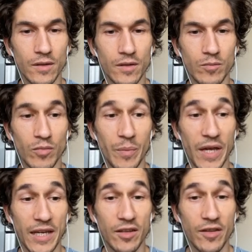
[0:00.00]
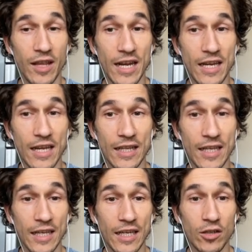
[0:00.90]
Maybe I get three and then
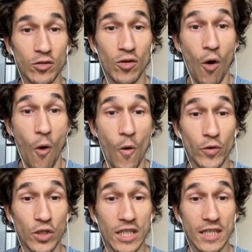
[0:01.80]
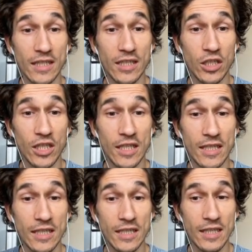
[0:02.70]
I can do... Oh, you see? You
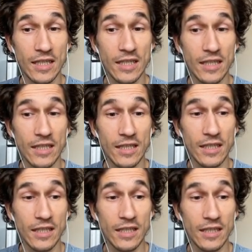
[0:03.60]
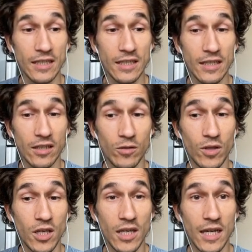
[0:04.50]
see? Good
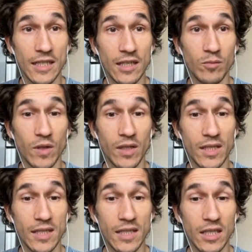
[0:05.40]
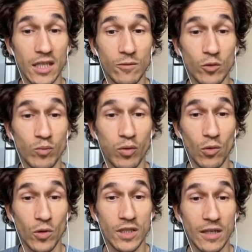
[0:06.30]
thing I didn't build a city. He would
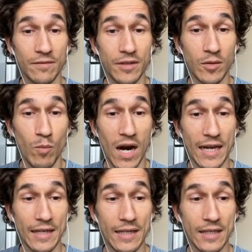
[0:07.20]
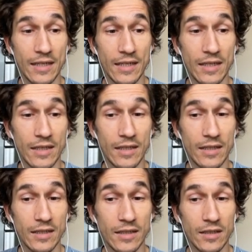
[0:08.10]
block something mine.
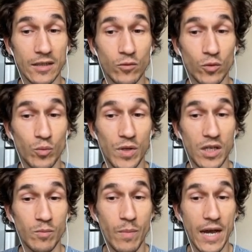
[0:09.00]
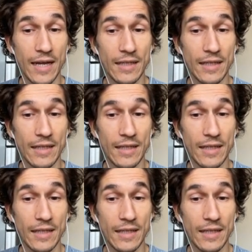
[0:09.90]
And that would be bad.